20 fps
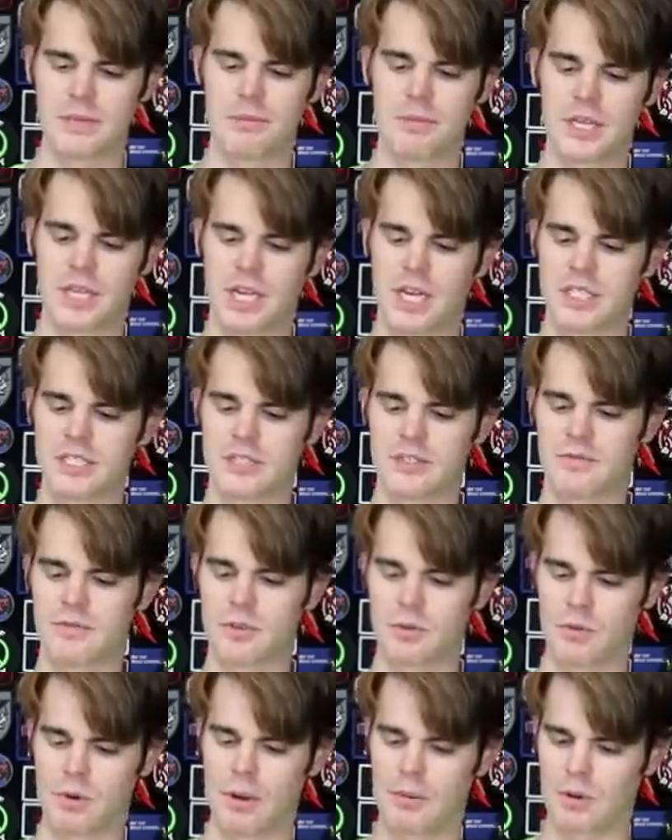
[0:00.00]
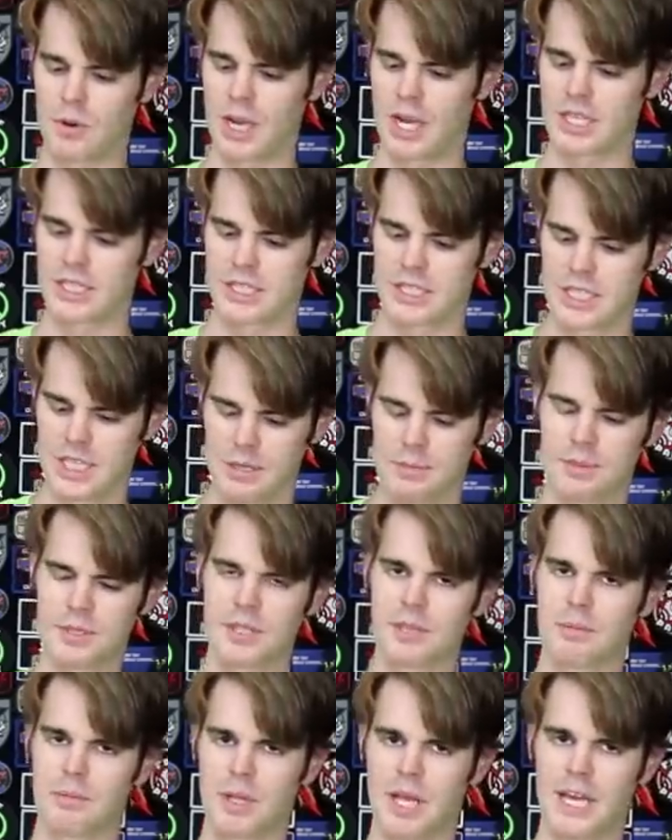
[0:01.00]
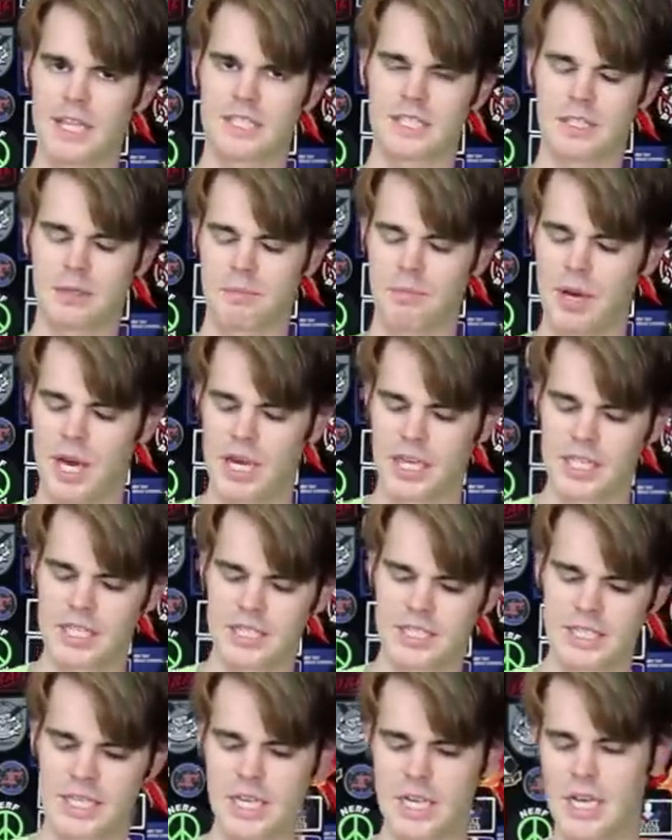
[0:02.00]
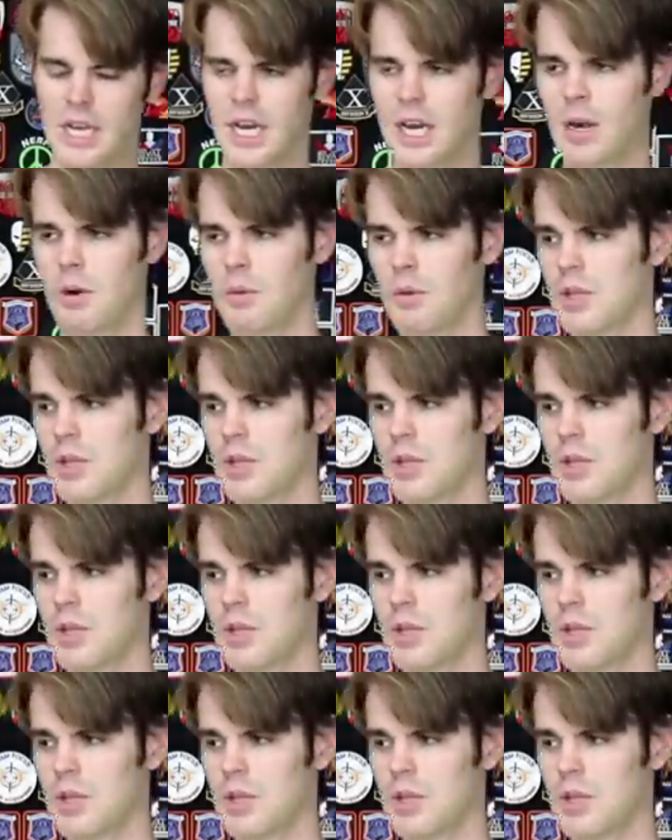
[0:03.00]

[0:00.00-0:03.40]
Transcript: that because of the rubberized tips and the plastic plastic bodies uh,